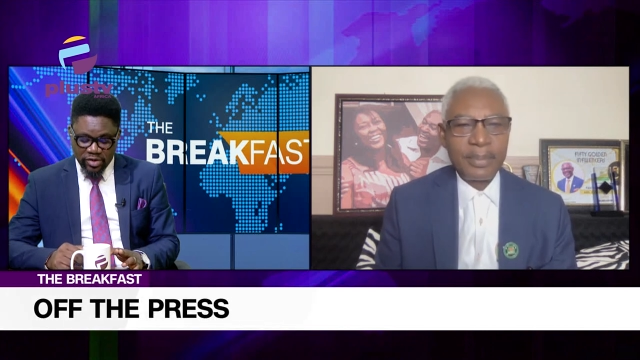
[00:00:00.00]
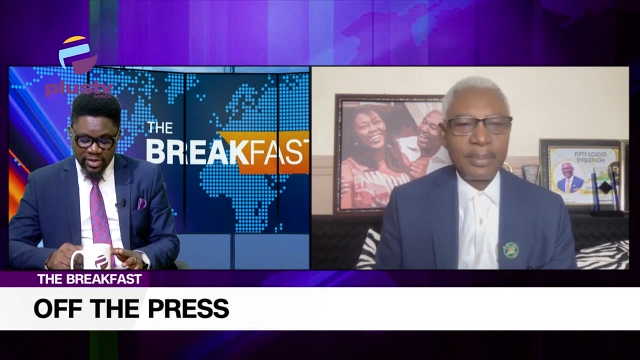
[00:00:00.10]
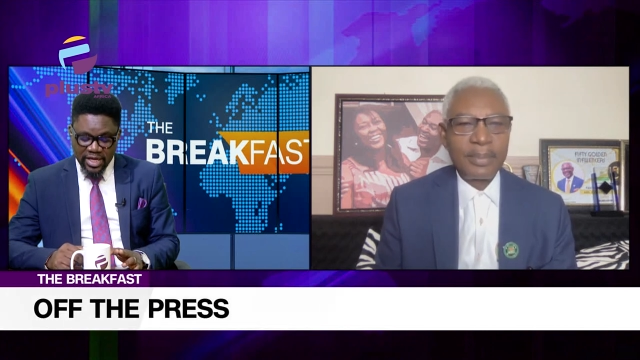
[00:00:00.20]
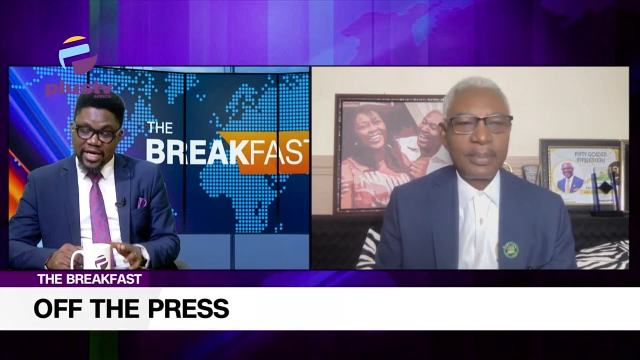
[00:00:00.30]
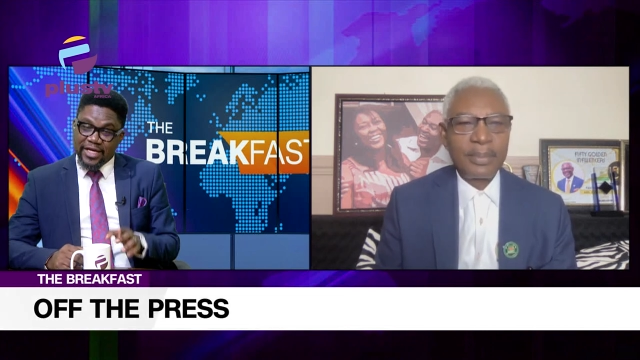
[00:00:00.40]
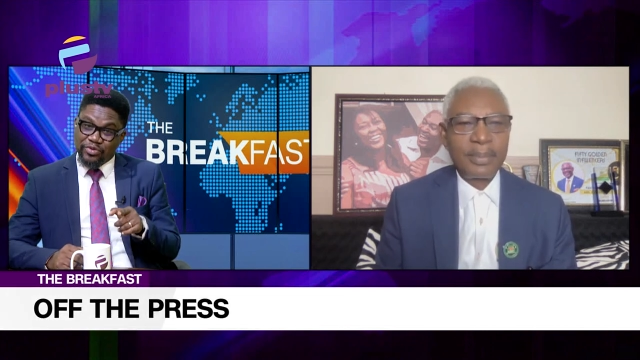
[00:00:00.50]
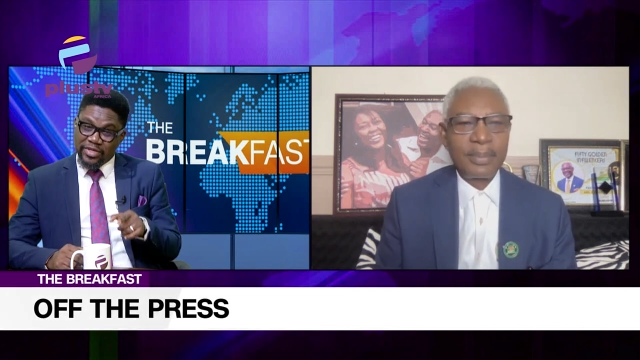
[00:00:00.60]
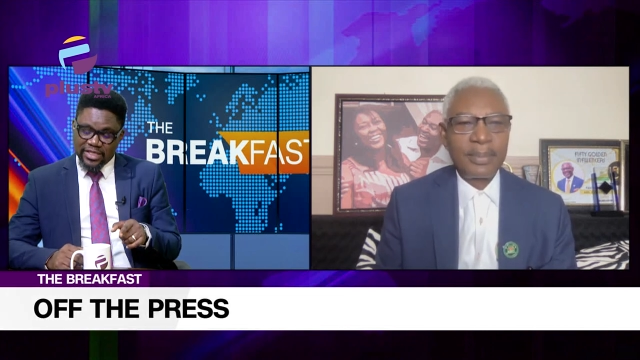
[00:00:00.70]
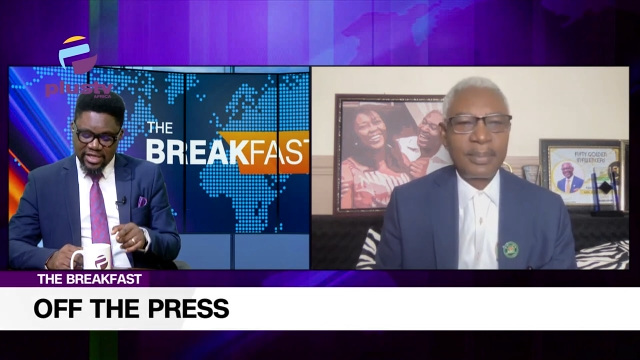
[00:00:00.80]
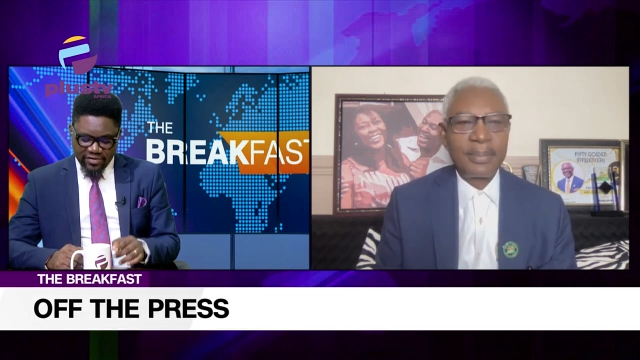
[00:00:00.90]
Speaker 1: up in
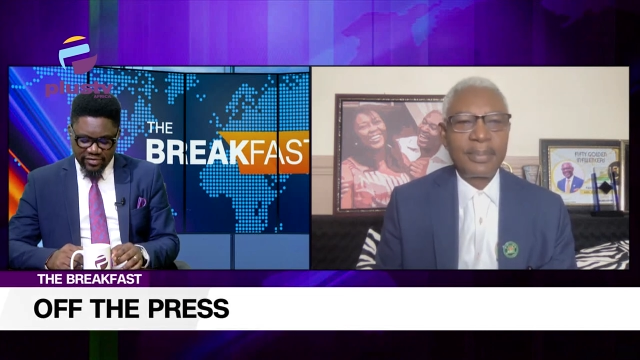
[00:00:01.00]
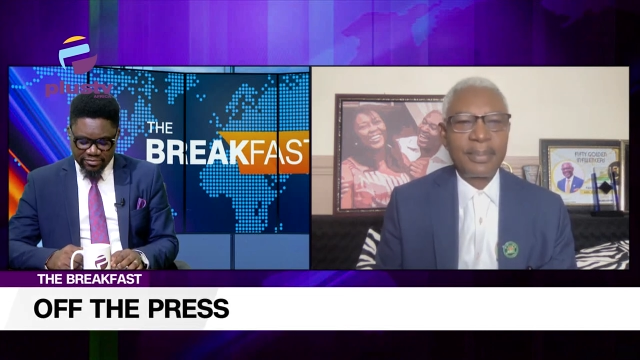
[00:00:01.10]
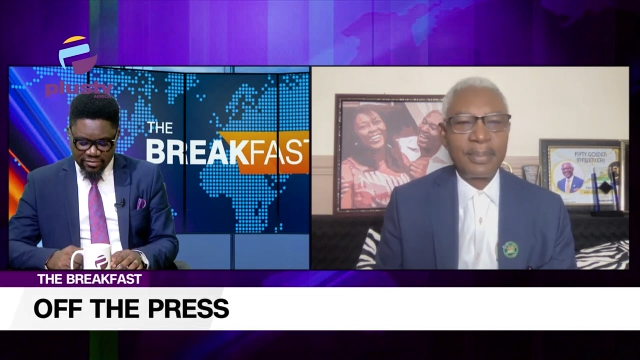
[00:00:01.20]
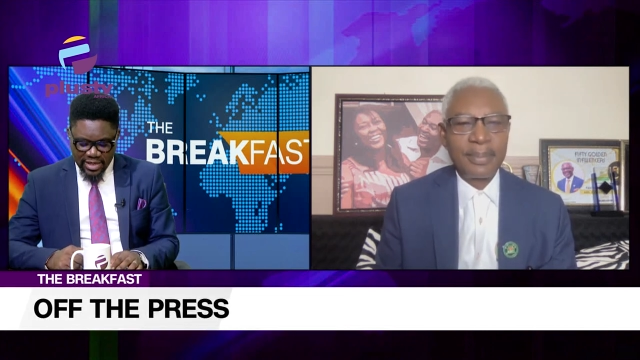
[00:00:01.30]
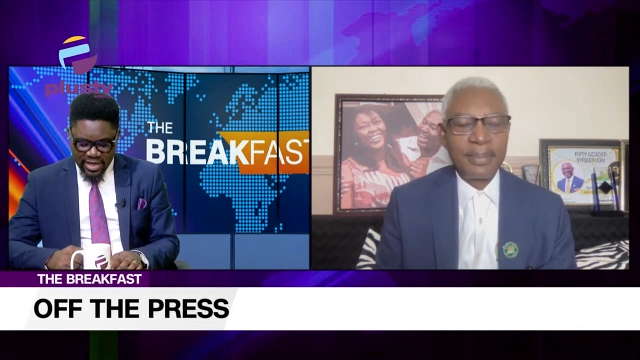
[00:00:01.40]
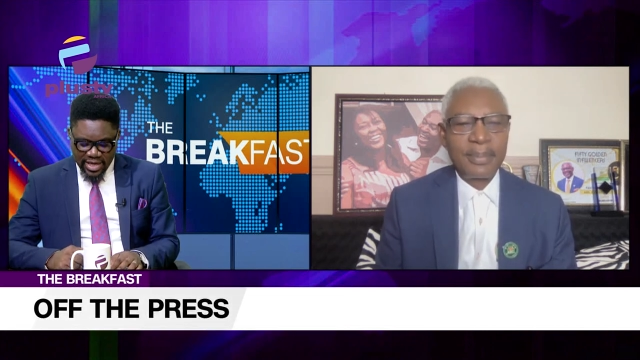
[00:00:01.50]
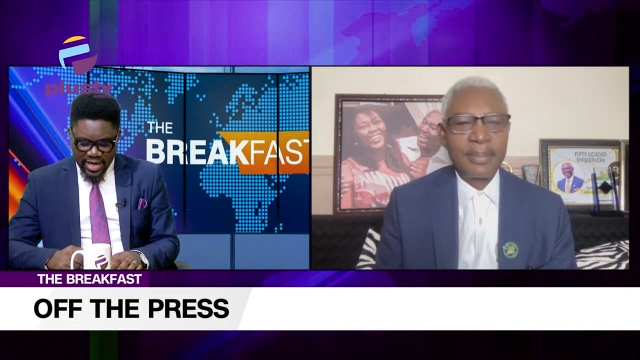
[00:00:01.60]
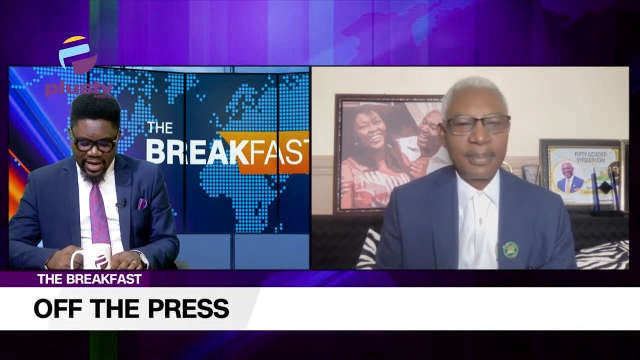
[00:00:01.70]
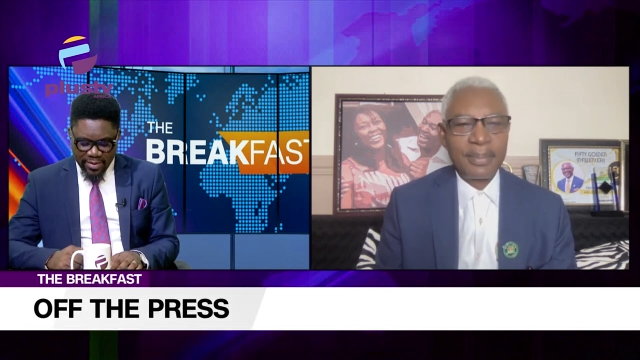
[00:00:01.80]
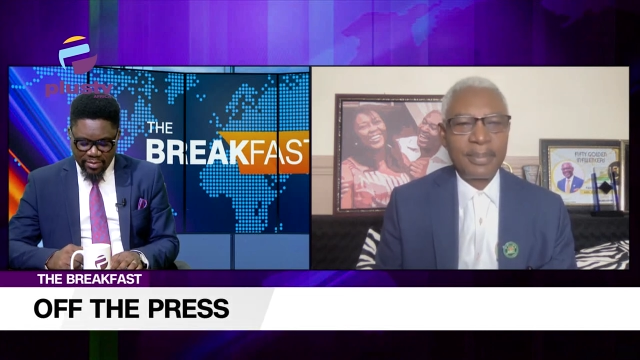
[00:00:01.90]
2011.
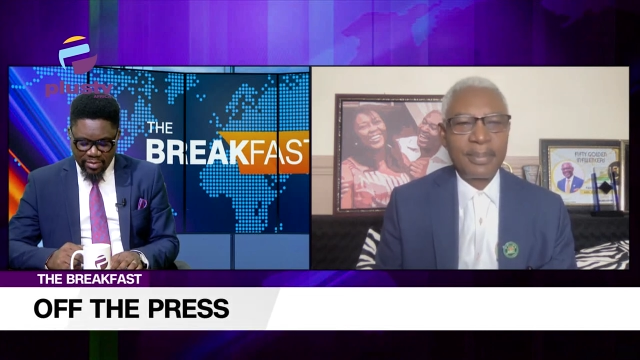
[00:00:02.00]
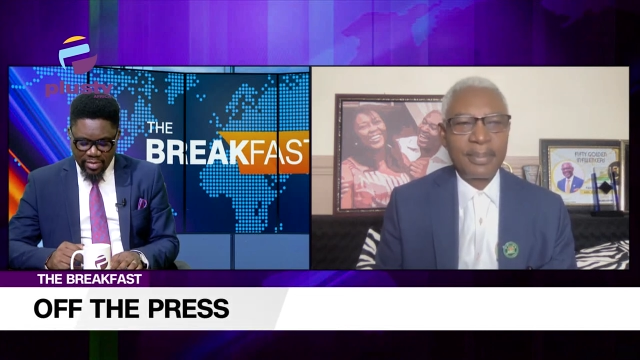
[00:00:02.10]
Um,